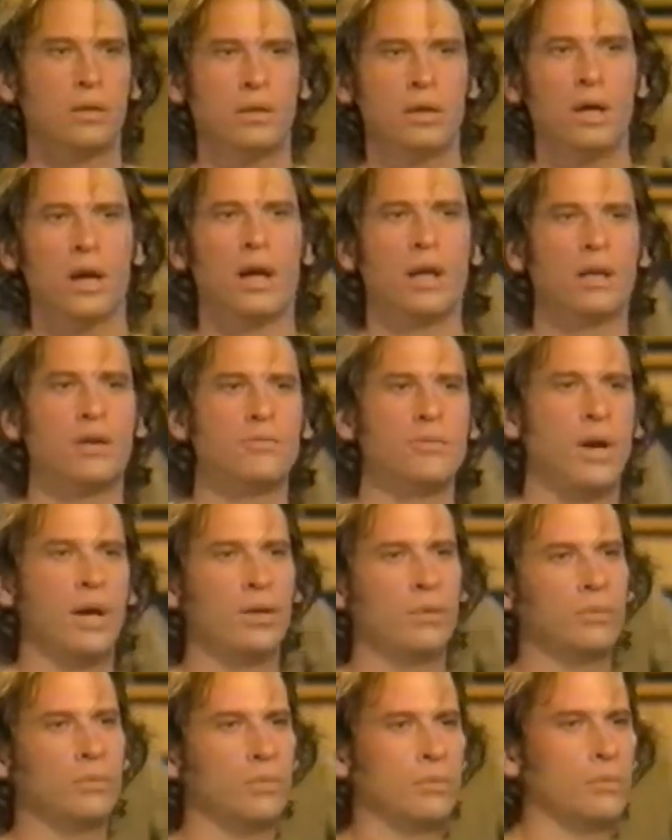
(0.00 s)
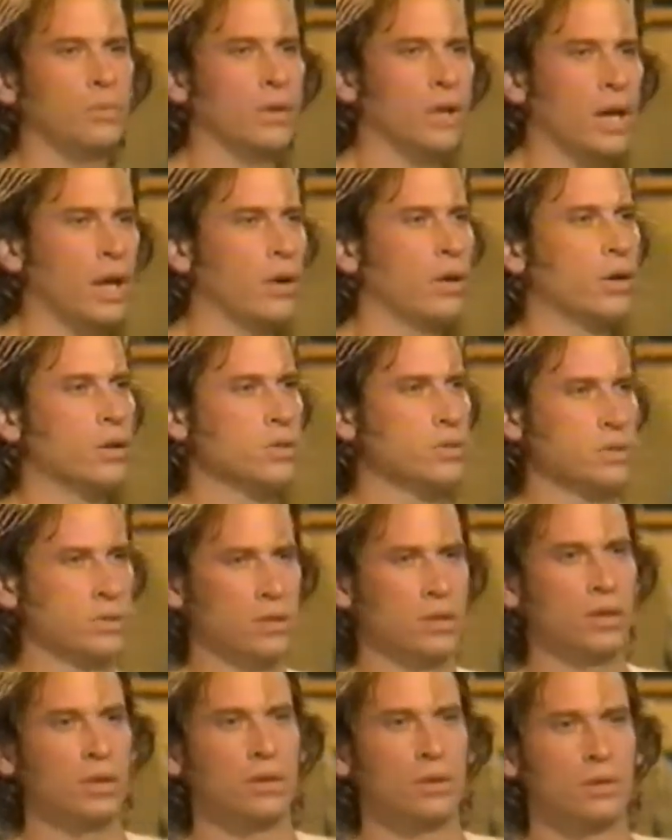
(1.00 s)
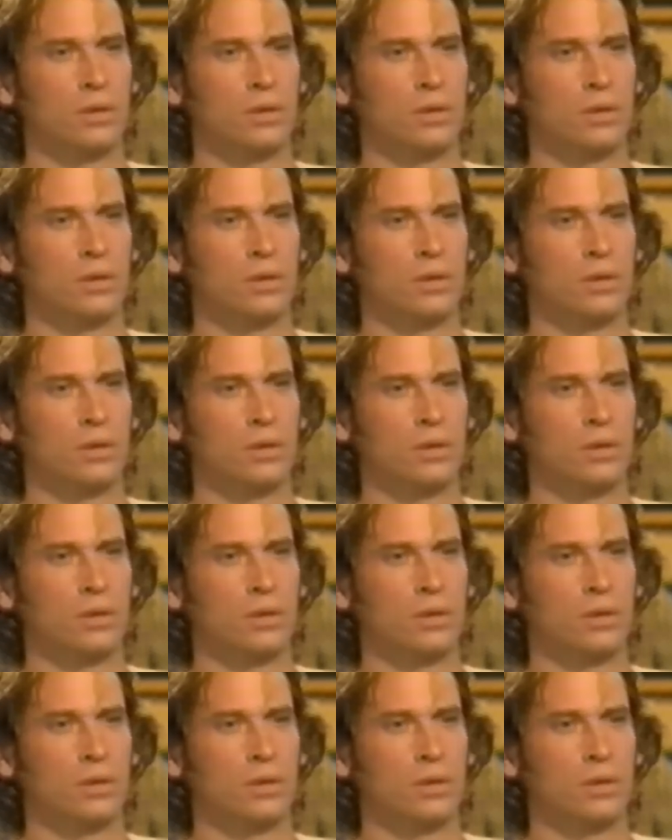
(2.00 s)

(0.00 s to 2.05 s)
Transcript: Yeah, I'll have mine without arsenic.